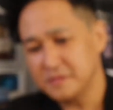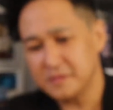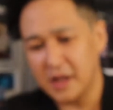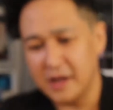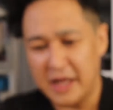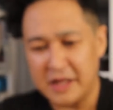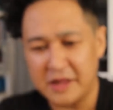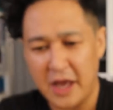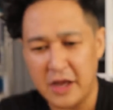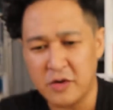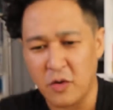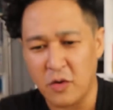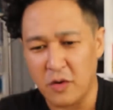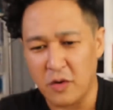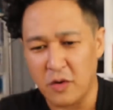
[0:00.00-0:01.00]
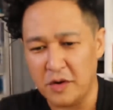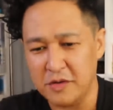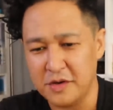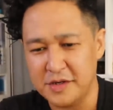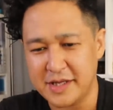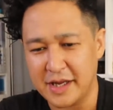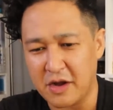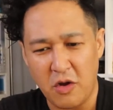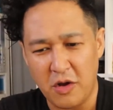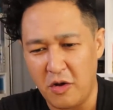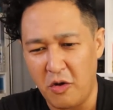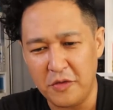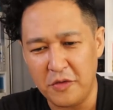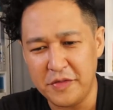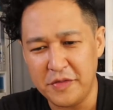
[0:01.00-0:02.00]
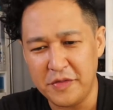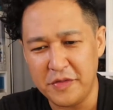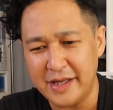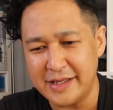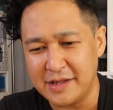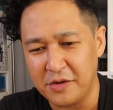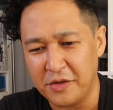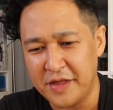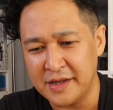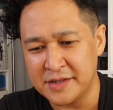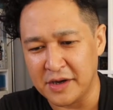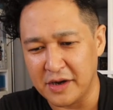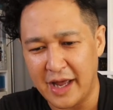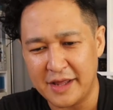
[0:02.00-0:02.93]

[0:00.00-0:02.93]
Take the Acorn. There's like all these little things here.